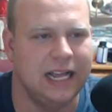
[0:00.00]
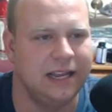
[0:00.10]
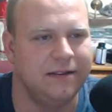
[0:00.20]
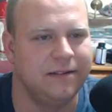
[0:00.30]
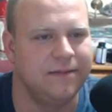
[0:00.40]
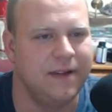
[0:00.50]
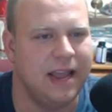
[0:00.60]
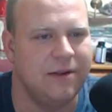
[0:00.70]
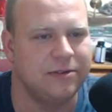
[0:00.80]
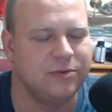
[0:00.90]
If
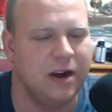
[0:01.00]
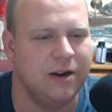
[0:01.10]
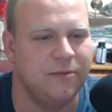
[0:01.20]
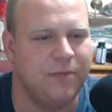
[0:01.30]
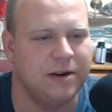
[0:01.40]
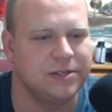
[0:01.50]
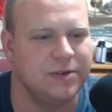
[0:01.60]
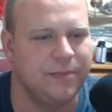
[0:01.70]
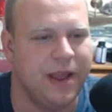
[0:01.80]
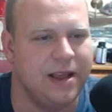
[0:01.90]
I was wearing a pair of
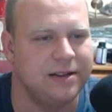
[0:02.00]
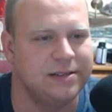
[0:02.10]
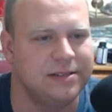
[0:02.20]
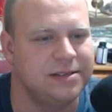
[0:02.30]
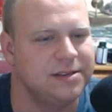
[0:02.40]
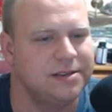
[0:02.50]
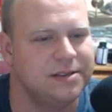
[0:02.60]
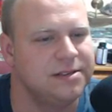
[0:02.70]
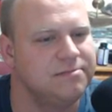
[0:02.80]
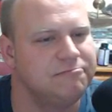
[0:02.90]

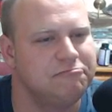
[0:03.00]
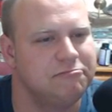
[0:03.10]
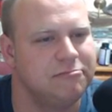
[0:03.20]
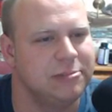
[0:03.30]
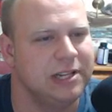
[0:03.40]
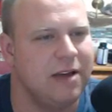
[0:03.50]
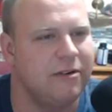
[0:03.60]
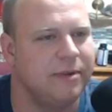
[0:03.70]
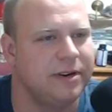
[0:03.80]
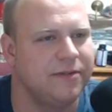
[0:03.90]
sweatpants, that
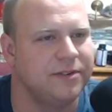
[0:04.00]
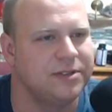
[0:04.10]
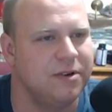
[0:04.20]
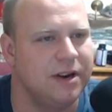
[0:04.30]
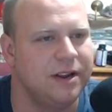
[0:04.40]
would have been a different story.